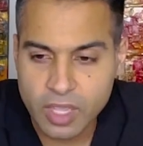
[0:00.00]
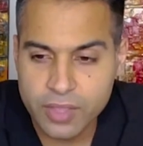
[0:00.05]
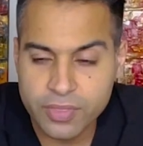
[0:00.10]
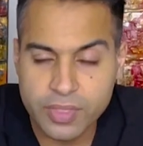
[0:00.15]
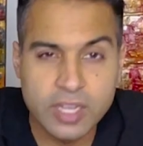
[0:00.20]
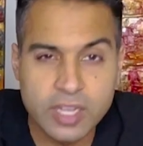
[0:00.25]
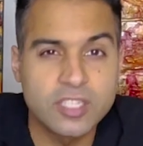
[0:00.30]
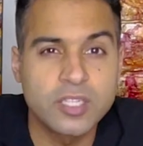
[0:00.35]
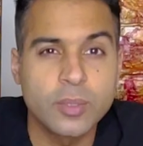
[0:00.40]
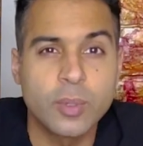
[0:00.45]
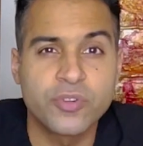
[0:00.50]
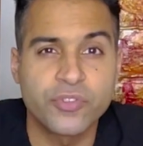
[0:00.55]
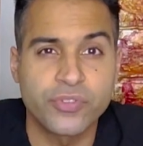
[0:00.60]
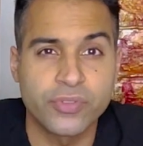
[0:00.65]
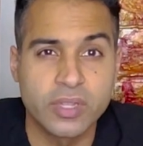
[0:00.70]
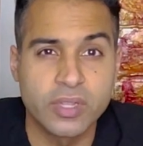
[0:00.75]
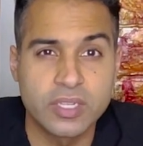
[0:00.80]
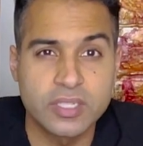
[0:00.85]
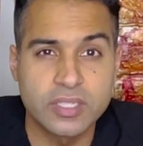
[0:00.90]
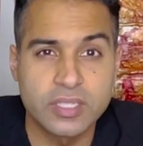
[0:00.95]
Thanks so much for
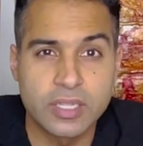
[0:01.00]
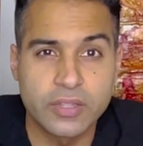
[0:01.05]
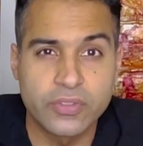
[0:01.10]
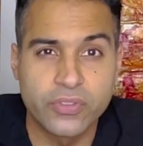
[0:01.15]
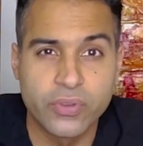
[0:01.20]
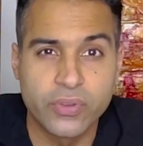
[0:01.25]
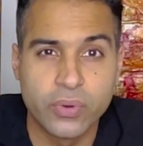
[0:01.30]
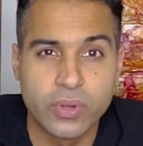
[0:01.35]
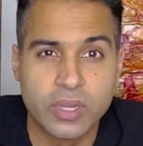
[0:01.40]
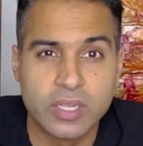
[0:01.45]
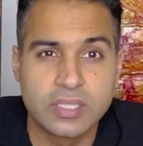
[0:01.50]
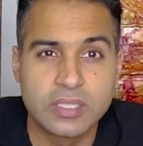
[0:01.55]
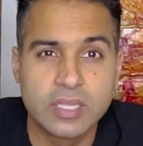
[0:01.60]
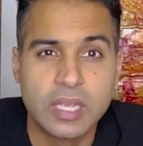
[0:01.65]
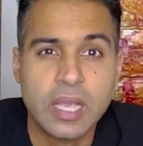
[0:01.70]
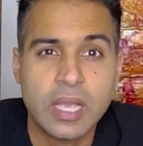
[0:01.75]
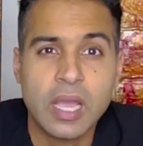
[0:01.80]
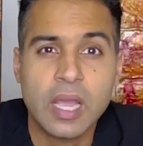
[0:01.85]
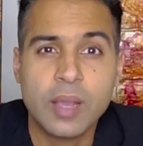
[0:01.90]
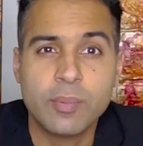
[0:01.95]
listening to us.
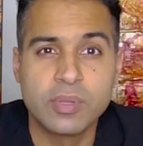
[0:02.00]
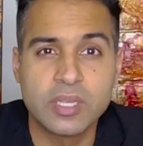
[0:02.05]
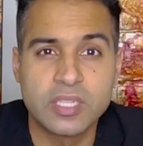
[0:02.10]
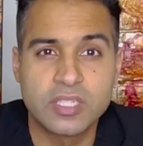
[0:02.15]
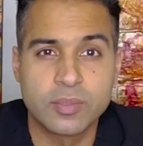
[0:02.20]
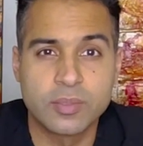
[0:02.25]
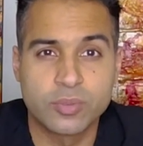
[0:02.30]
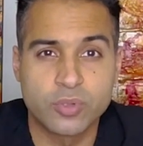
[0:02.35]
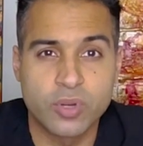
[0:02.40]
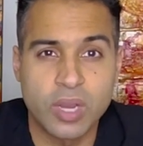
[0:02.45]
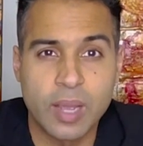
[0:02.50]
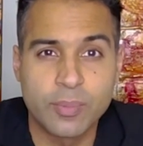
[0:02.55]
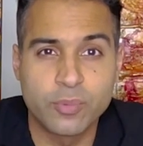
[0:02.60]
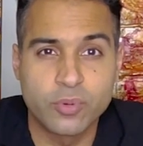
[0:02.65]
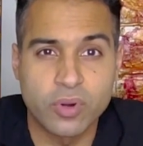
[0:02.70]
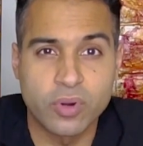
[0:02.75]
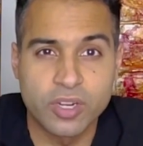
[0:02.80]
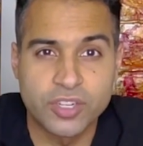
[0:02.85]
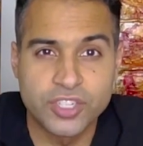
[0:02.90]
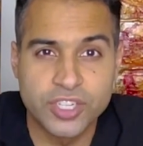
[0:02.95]
Please subscribe
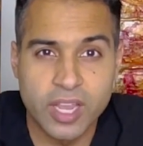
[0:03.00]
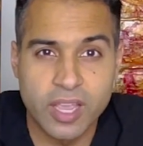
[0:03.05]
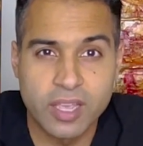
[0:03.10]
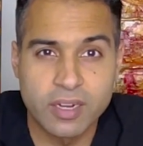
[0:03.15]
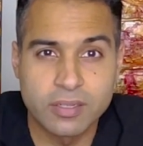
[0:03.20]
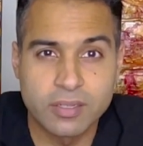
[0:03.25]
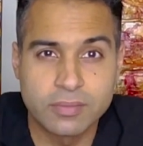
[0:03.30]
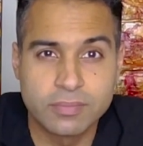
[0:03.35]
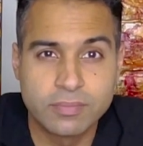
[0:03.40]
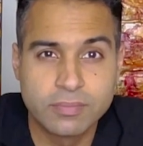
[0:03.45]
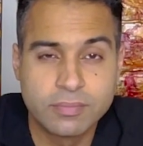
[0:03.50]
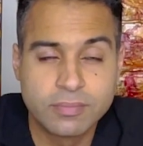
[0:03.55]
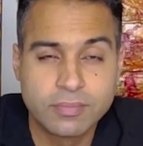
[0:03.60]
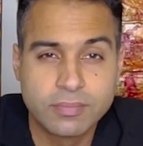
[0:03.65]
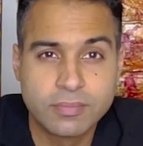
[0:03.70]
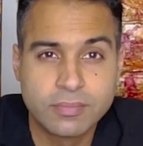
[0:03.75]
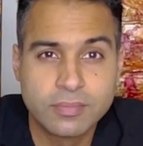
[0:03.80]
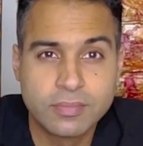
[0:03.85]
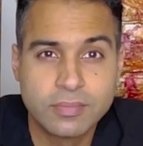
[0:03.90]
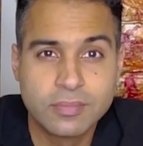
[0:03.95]
to our channel.
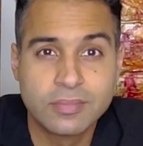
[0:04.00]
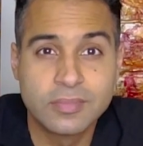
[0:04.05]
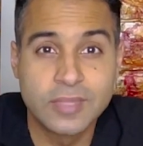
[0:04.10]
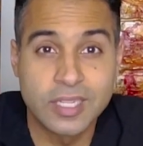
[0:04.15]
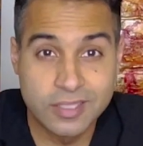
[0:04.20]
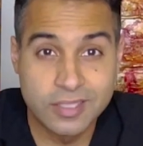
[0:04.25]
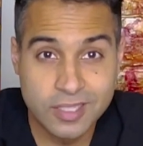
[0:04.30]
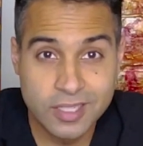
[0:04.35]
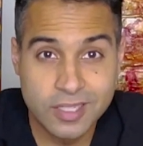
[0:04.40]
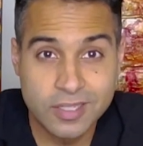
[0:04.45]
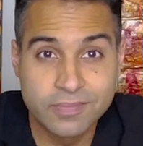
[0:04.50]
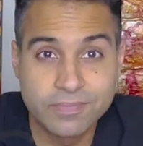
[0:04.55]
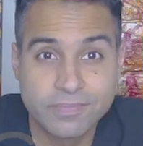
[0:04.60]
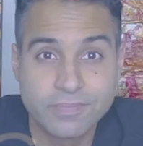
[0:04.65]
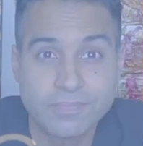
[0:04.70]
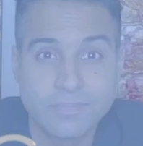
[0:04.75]
That's it.